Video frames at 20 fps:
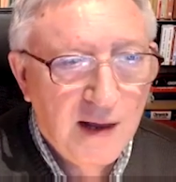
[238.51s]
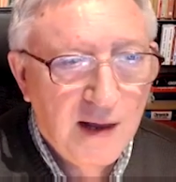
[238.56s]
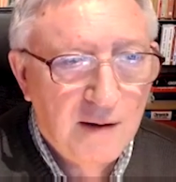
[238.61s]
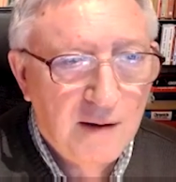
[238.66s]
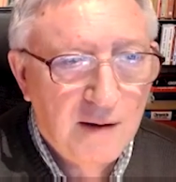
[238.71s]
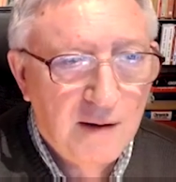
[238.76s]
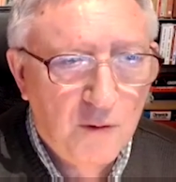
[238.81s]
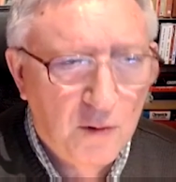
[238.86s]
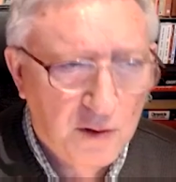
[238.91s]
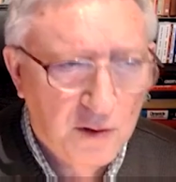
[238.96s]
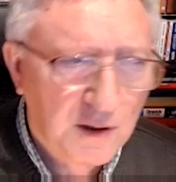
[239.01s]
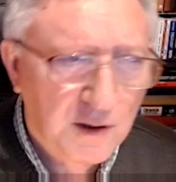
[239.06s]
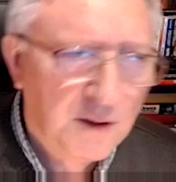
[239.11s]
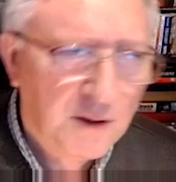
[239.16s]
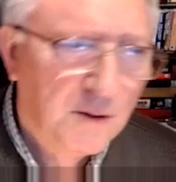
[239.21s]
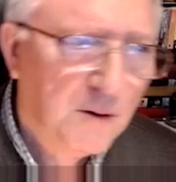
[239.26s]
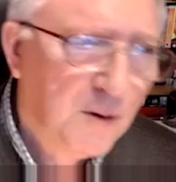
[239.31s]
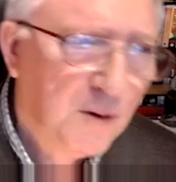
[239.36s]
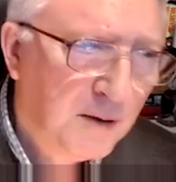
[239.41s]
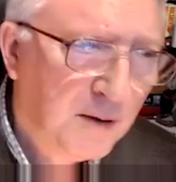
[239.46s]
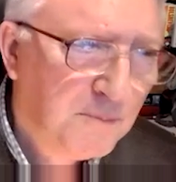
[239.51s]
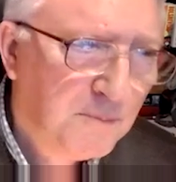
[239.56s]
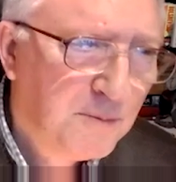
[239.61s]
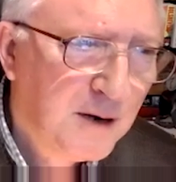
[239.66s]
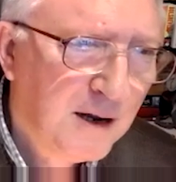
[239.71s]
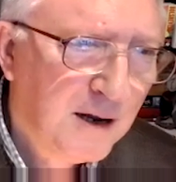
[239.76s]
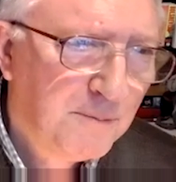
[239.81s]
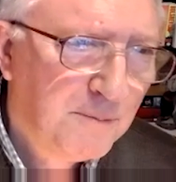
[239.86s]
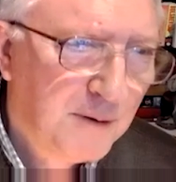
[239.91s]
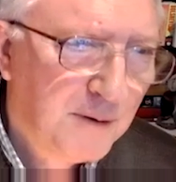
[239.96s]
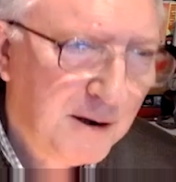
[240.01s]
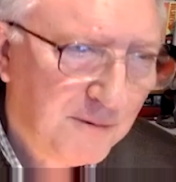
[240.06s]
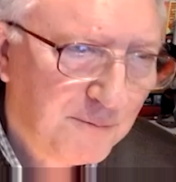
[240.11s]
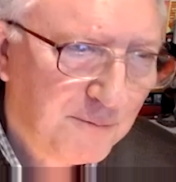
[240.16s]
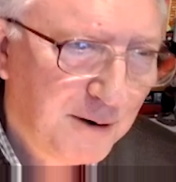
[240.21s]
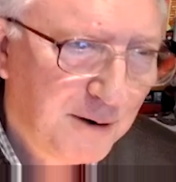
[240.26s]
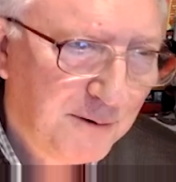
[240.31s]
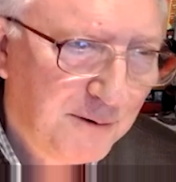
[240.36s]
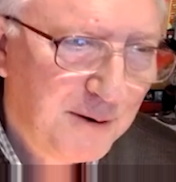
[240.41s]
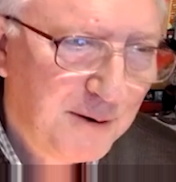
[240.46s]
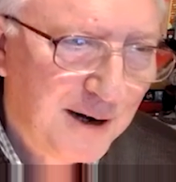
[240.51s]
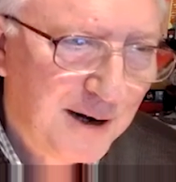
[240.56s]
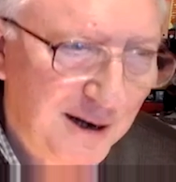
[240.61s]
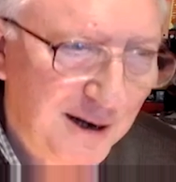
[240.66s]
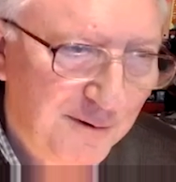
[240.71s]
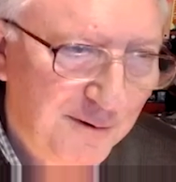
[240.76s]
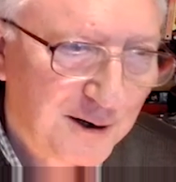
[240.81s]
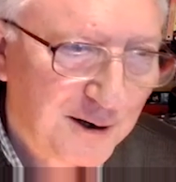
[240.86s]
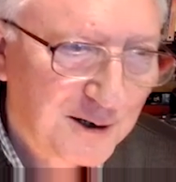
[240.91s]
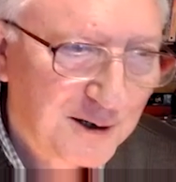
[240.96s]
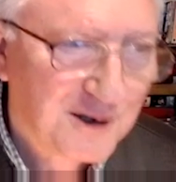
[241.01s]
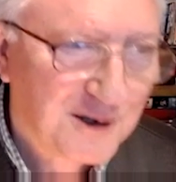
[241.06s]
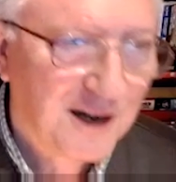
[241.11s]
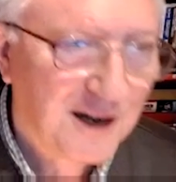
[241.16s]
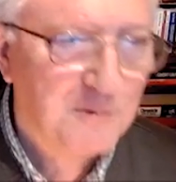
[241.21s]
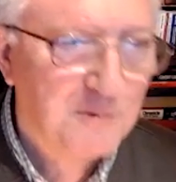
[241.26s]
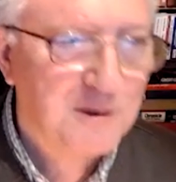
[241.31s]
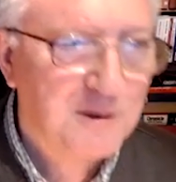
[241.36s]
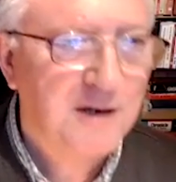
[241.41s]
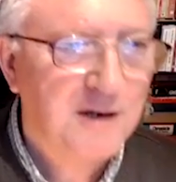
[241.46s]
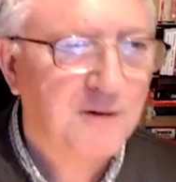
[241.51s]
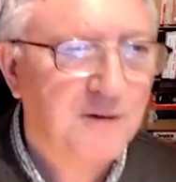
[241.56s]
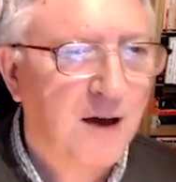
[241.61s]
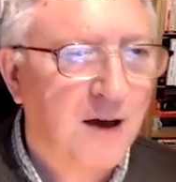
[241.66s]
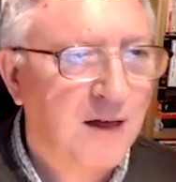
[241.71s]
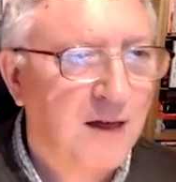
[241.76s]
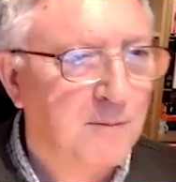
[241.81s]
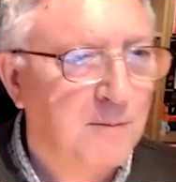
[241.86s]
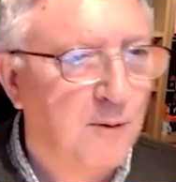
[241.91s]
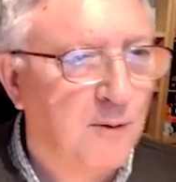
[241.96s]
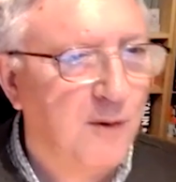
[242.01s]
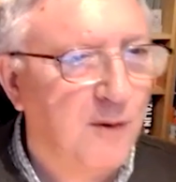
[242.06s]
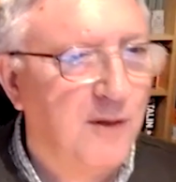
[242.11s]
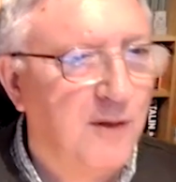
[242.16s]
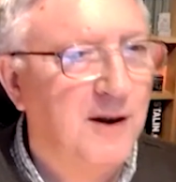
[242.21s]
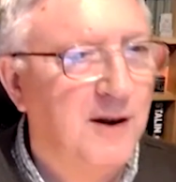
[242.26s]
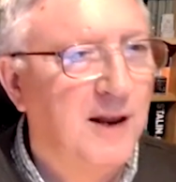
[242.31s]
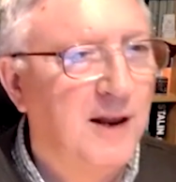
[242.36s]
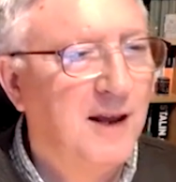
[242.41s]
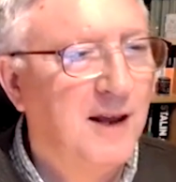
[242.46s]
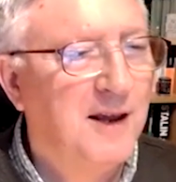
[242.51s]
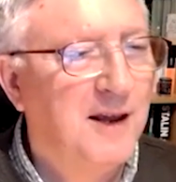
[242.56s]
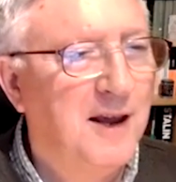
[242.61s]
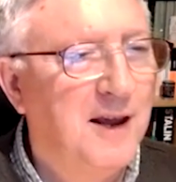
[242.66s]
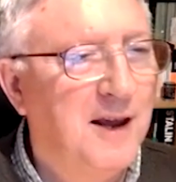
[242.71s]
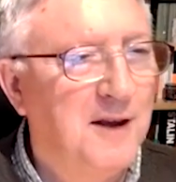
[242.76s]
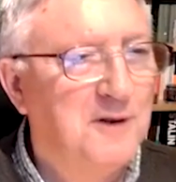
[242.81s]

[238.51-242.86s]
Of course, in in pre, pre, previous times, they did rather more than kiss